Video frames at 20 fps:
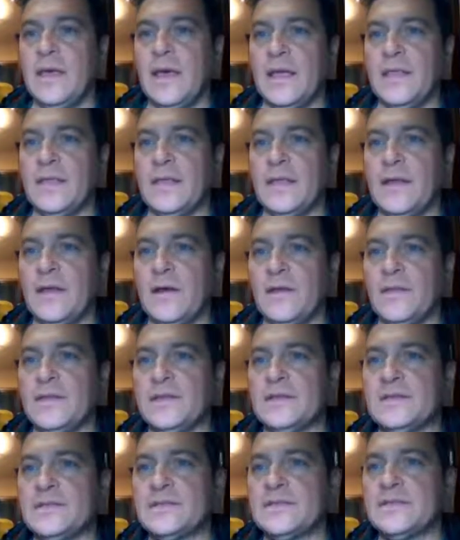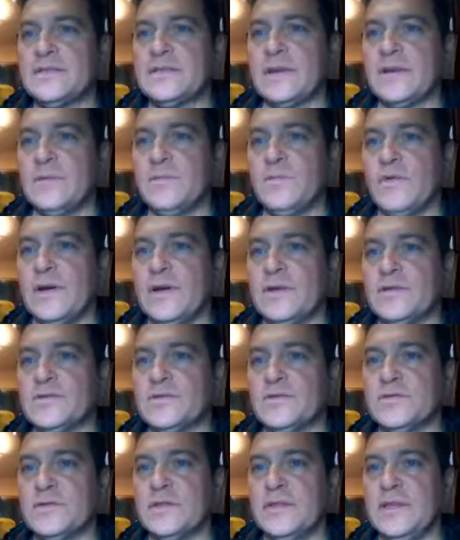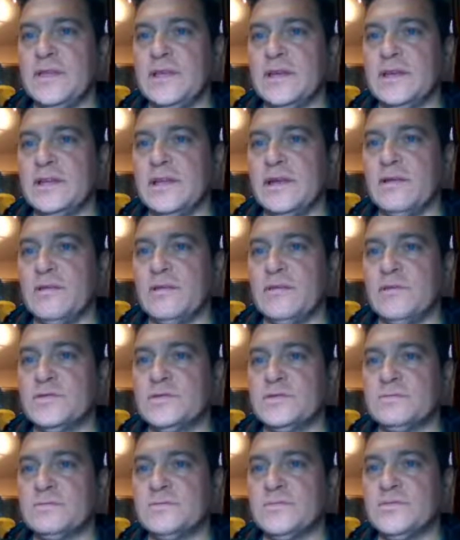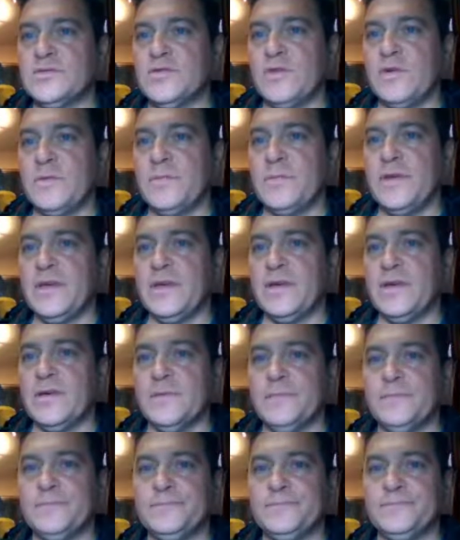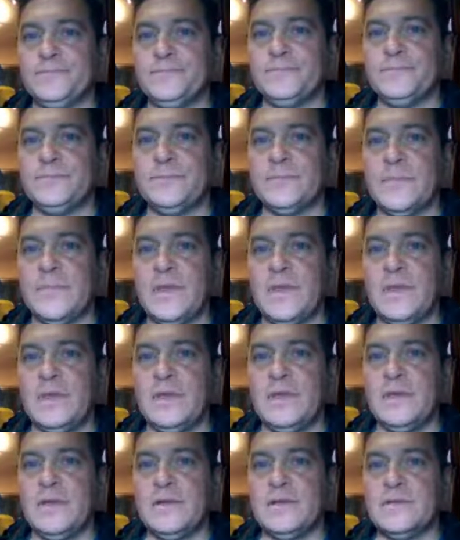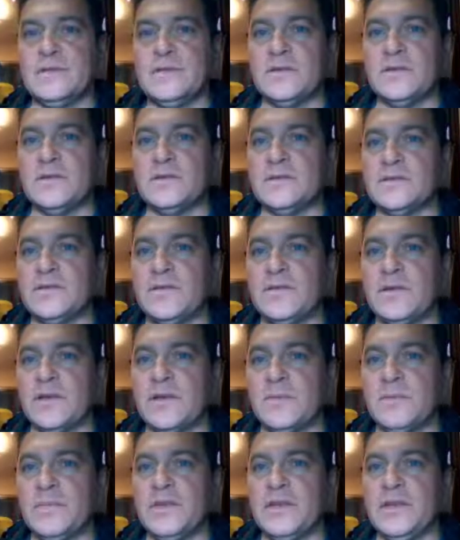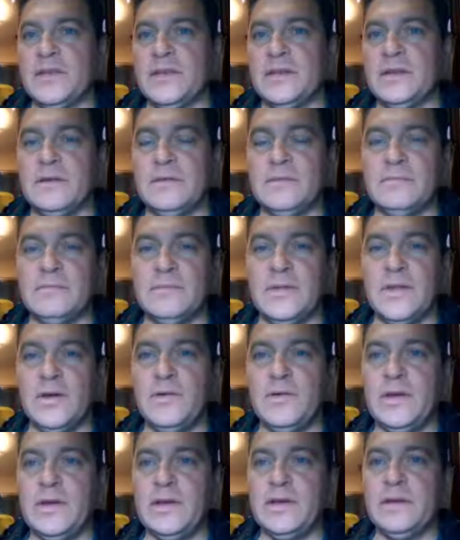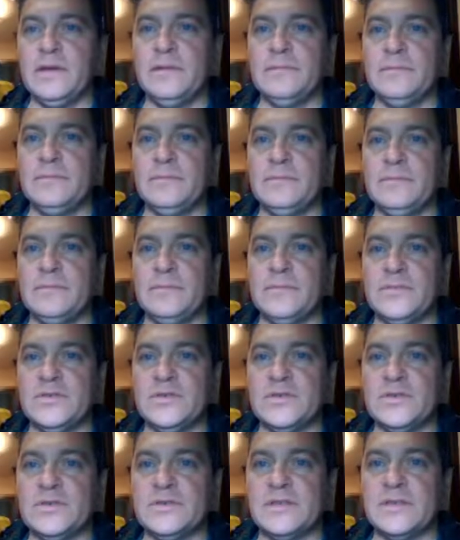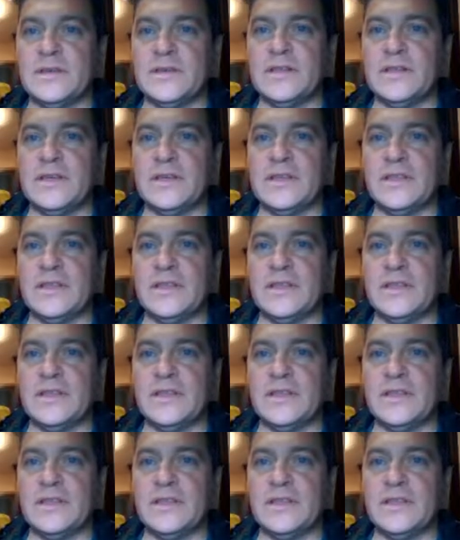And then on this browser, the downloads show up here. So this is already completed. Loading, just click.